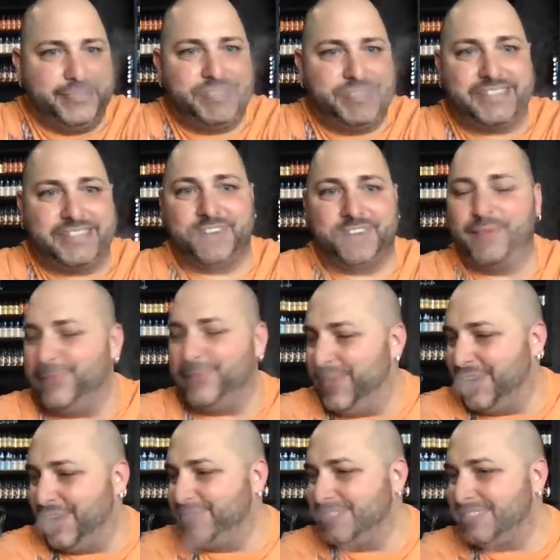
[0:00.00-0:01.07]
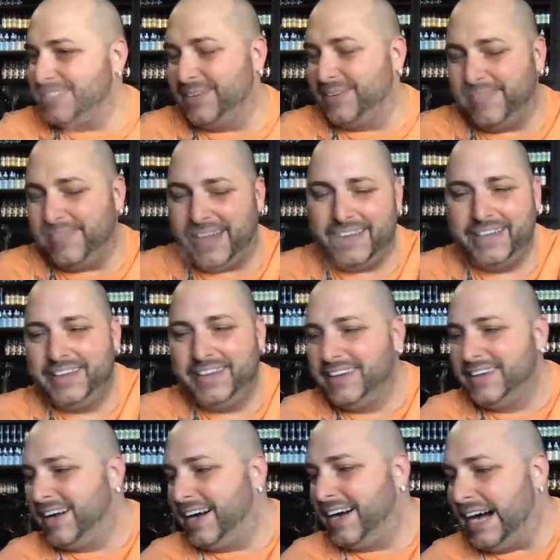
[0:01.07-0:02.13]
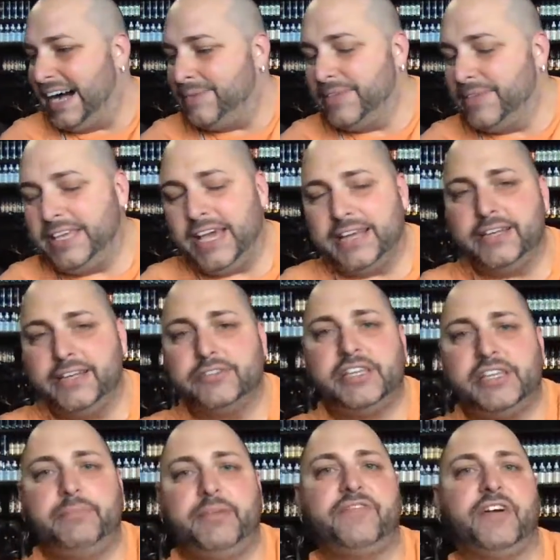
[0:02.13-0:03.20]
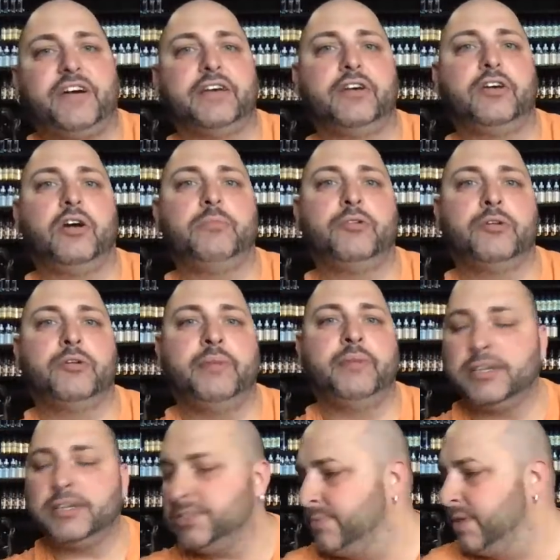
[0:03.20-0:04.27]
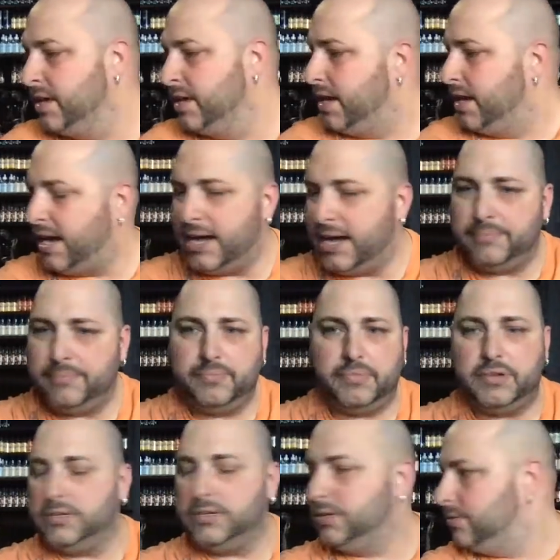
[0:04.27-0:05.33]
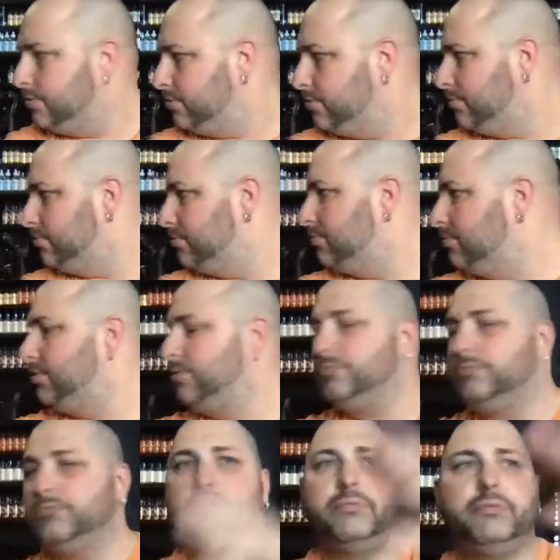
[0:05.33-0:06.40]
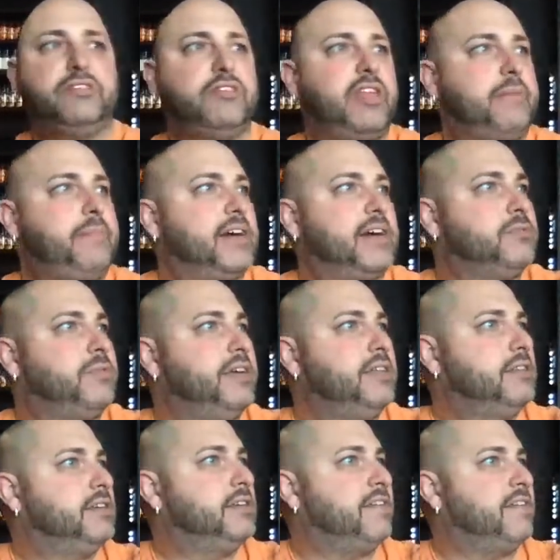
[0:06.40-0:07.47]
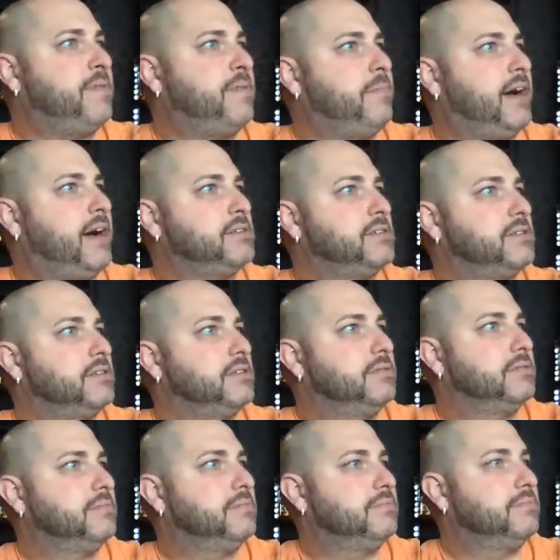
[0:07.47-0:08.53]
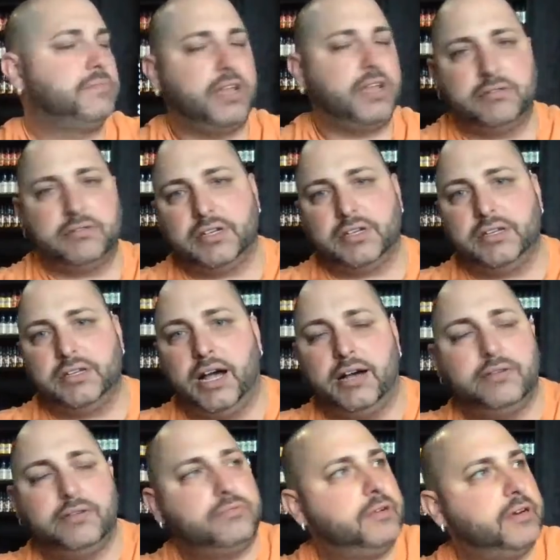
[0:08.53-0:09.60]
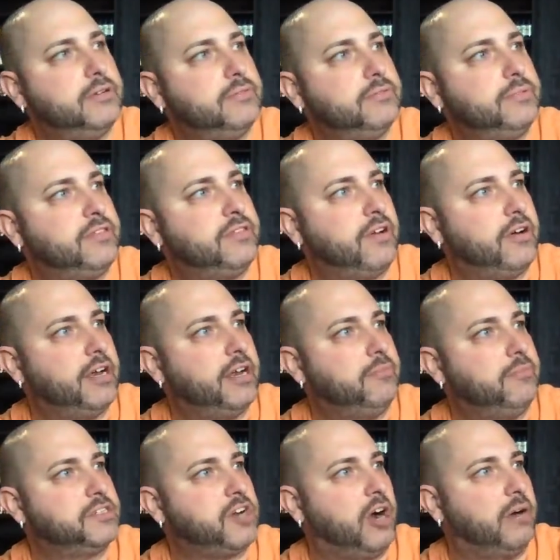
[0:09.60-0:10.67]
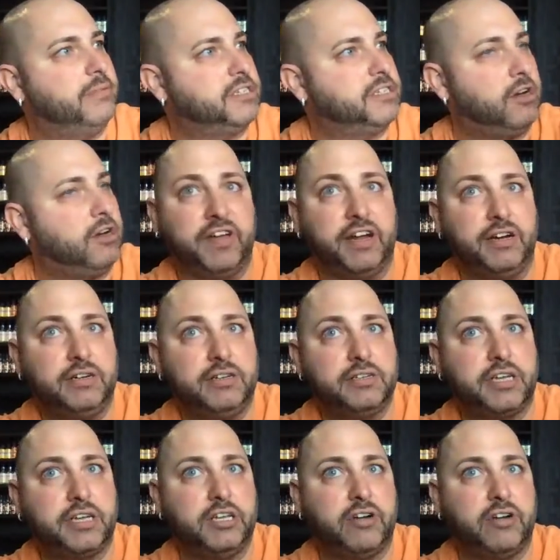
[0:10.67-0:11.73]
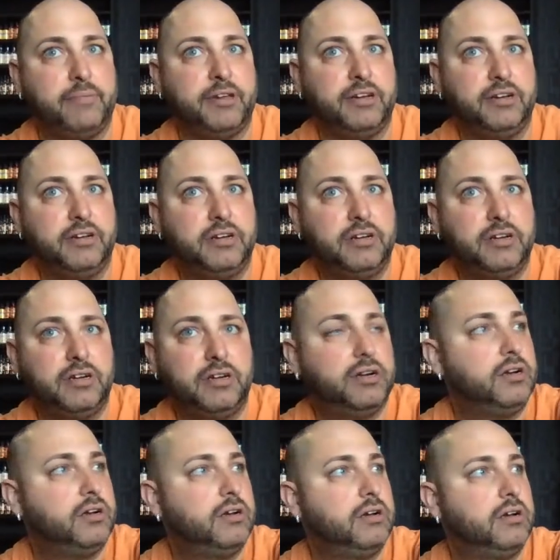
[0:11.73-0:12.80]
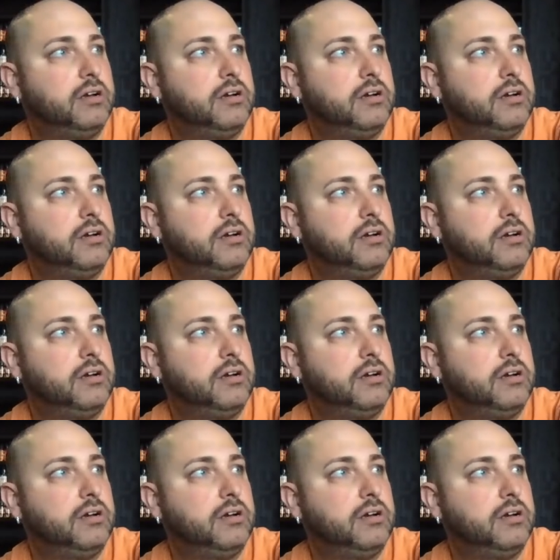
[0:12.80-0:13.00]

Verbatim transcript: Suck my mom. What's up, Matt? Um, yeah, don't send me a fucking cardboard box. Um, did we throw that box away? The DovPo box? Yep. Okay. Uh, we throw it in which garbage? Over here? Can you grab it? It's gone forever.